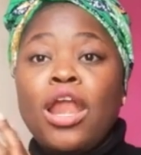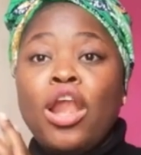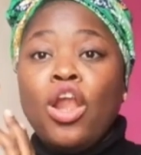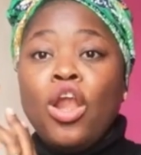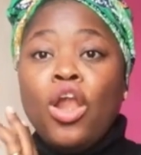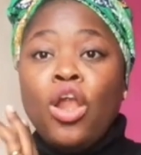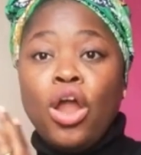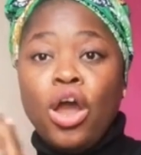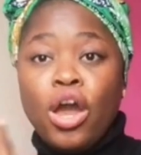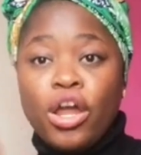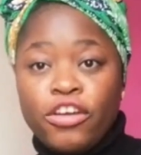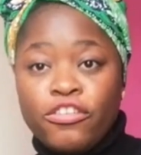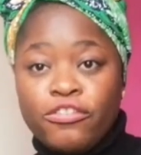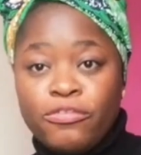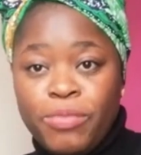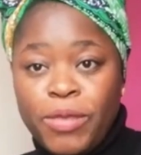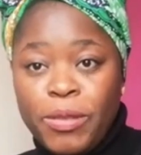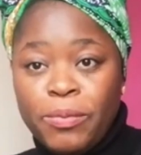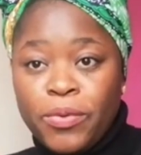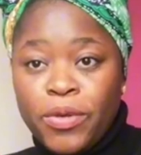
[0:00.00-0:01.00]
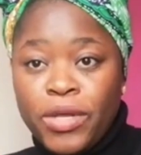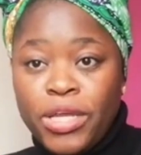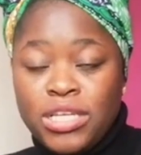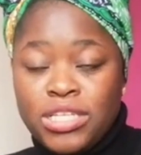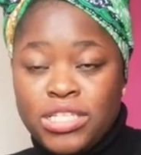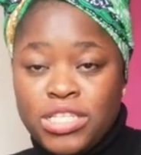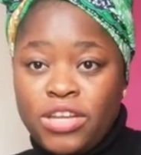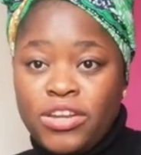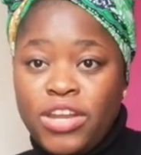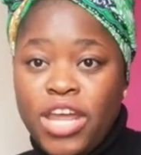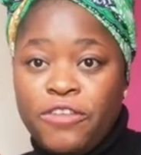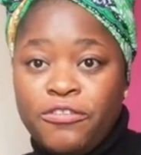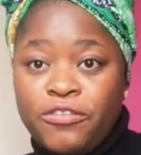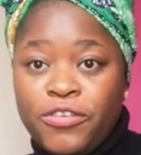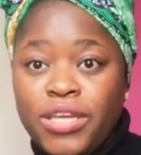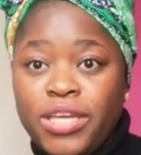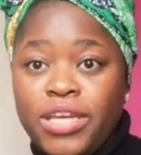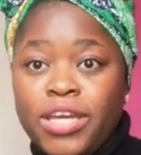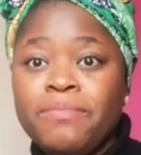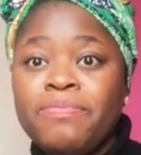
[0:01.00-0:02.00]
a lot of people in South
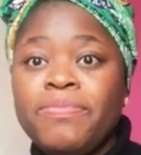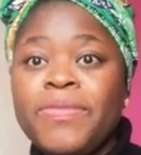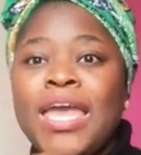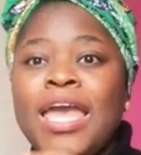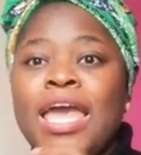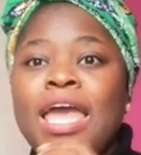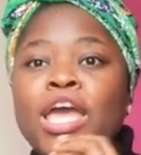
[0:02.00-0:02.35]
Africa.